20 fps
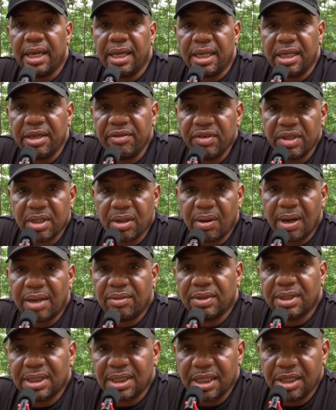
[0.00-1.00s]
Even though I
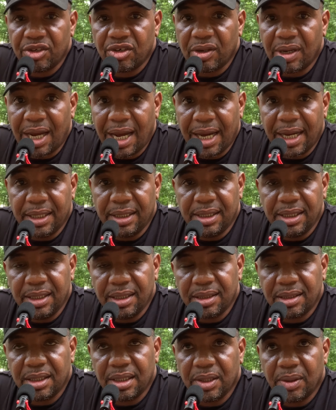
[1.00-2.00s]
was injured, I
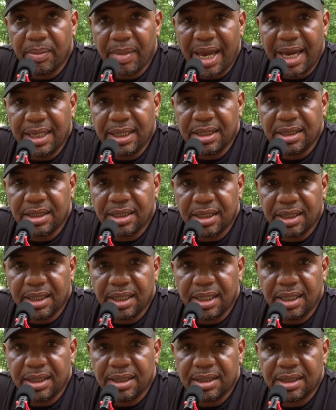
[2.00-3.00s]
did still manage to
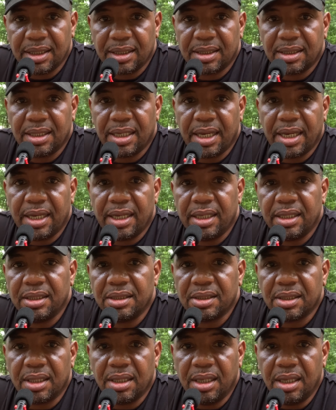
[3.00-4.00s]
get 6
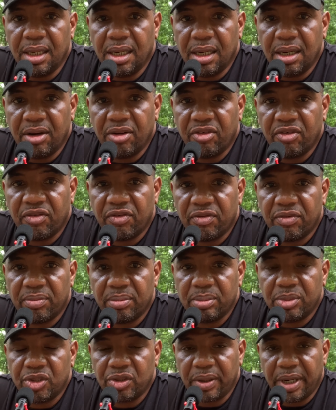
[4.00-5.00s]
days of
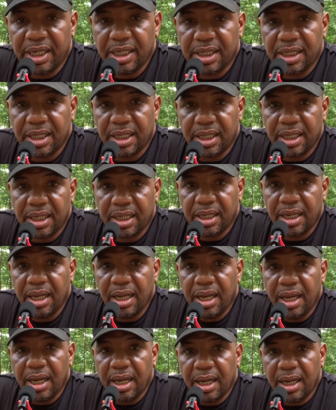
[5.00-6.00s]
training
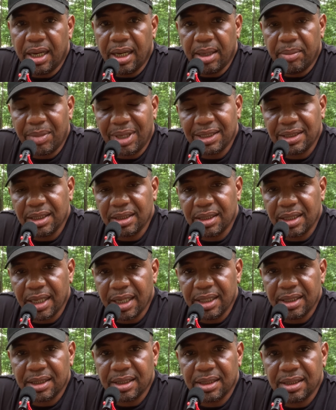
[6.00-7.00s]
in. My 6
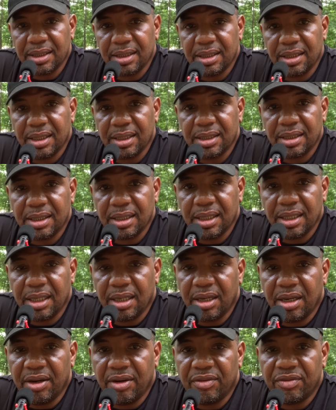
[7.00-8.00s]
days consisted
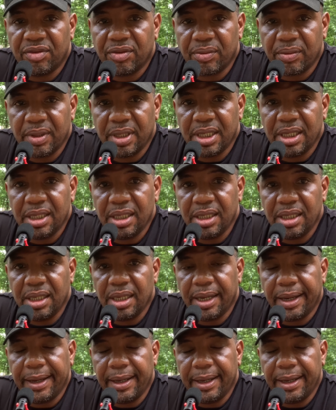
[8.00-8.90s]
of 3